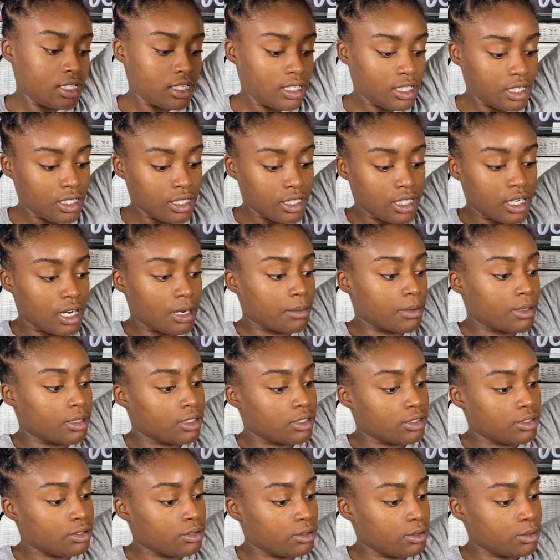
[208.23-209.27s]
And then I'm
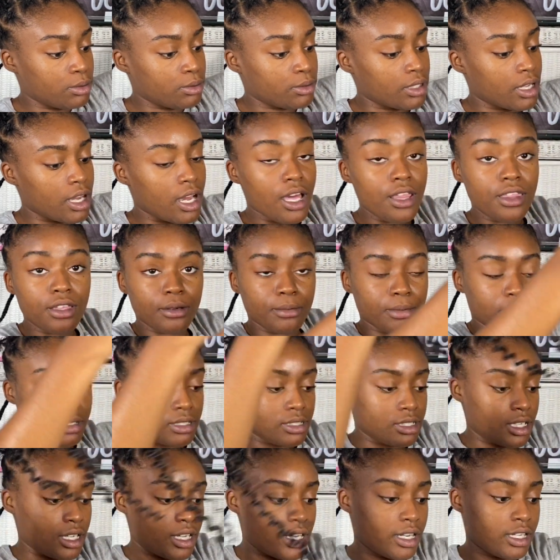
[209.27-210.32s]
gonna do the other
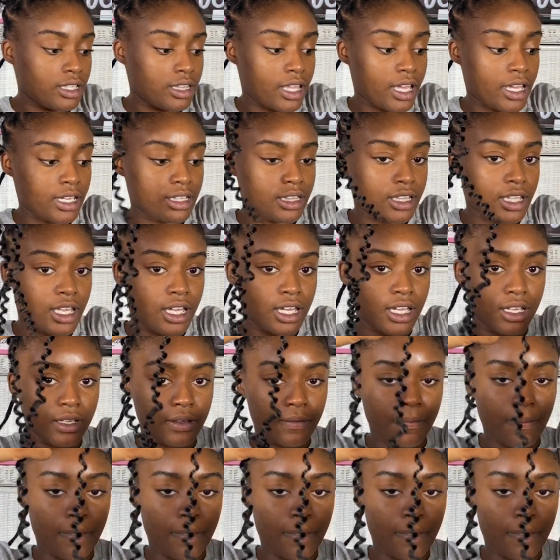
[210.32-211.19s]
piece of hair like that,